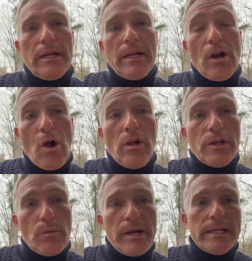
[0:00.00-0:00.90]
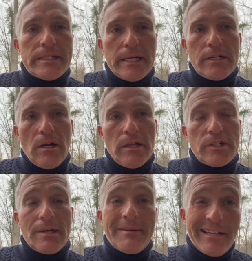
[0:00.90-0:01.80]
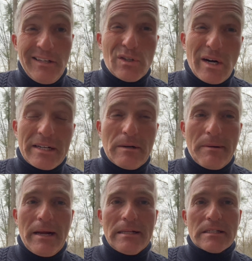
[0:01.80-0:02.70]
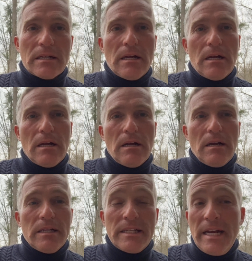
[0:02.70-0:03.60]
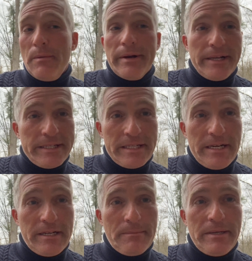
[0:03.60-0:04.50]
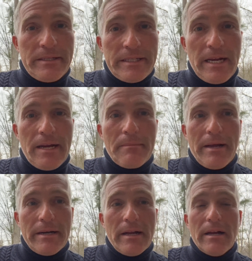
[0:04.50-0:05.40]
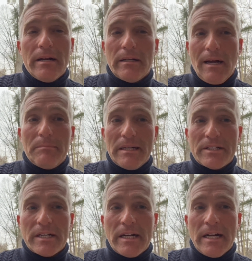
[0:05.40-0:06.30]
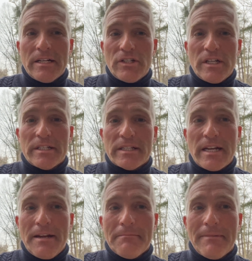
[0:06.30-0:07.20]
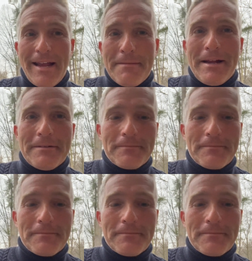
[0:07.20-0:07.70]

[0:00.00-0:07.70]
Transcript: In all your ways, acknowledge Him. He'll direct your paths. Is anyone listening to me? Say amen. God bless you tonight. In Jesus' name, amen.